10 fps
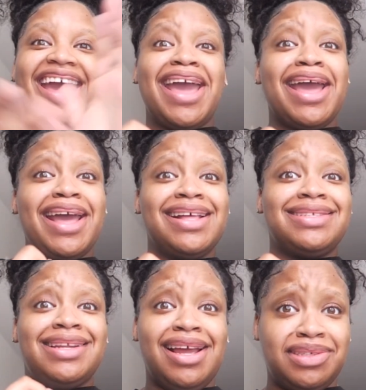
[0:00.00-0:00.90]
And
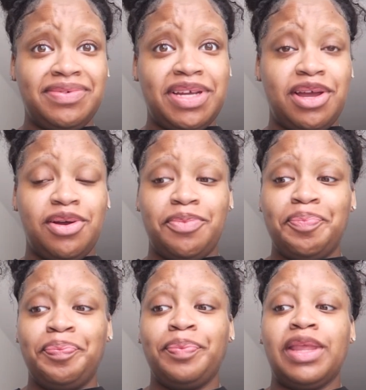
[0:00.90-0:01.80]
today's video
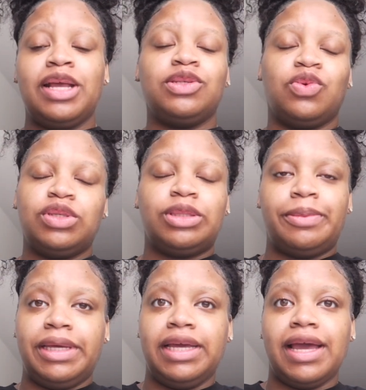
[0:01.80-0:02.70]
is going to
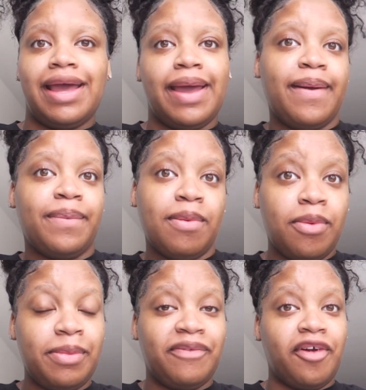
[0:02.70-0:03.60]
be a prep
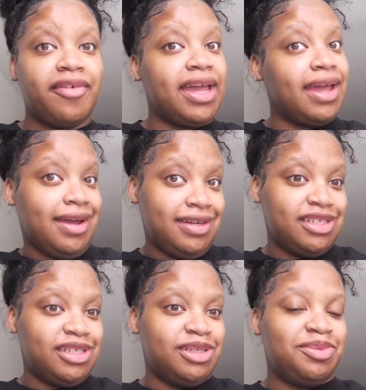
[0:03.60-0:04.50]
with me for
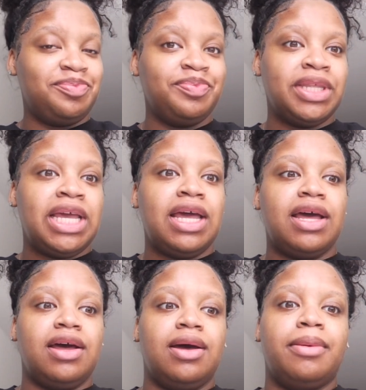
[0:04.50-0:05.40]
vacation.
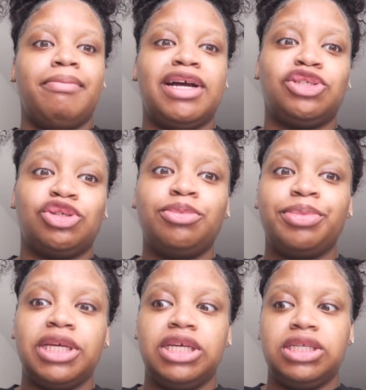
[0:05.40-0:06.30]
Um, my
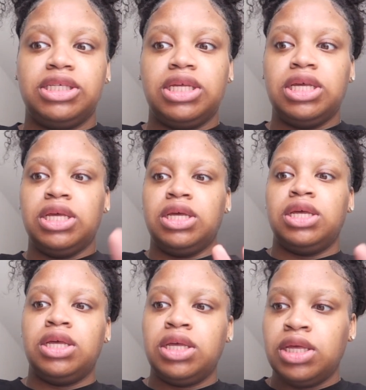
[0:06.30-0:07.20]
trip is
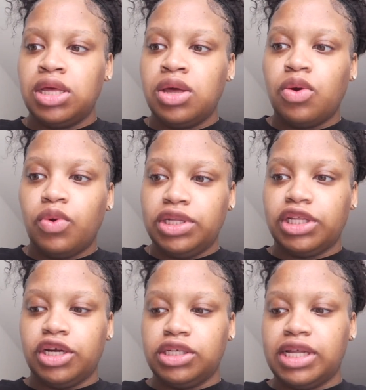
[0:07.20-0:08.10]
on
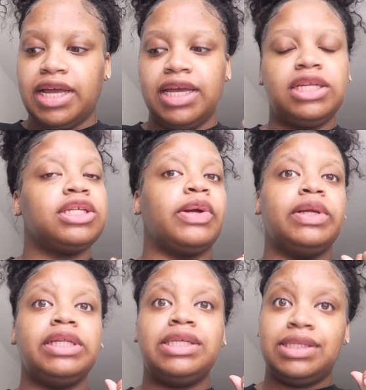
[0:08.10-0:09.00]
Thursday. It is
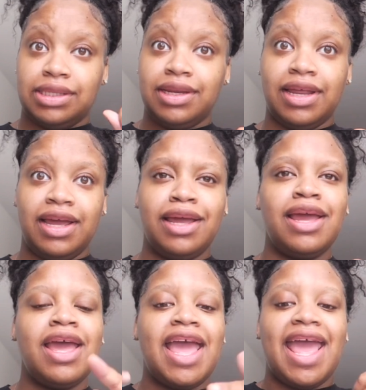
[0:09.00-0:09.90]
currently Sunday
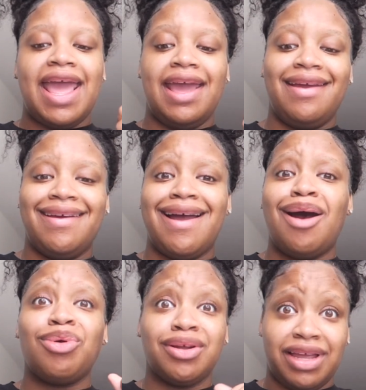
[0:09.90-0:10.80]
and
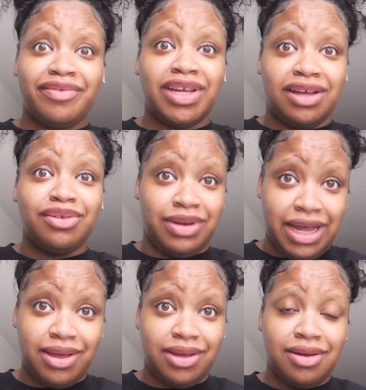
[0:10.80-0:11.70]
I work every other day
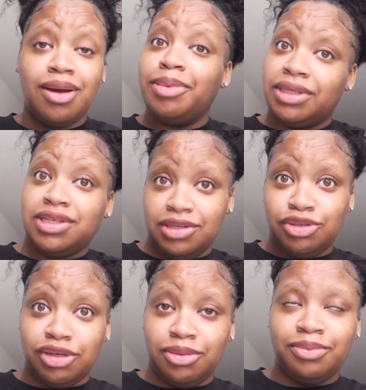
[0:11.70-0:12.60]
up into the
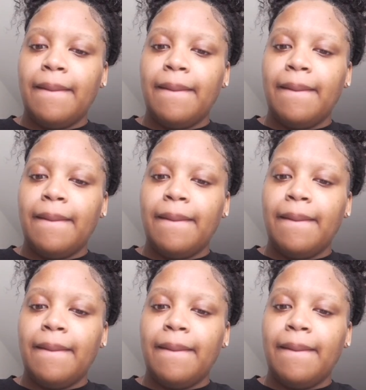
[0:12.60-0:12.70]
trip.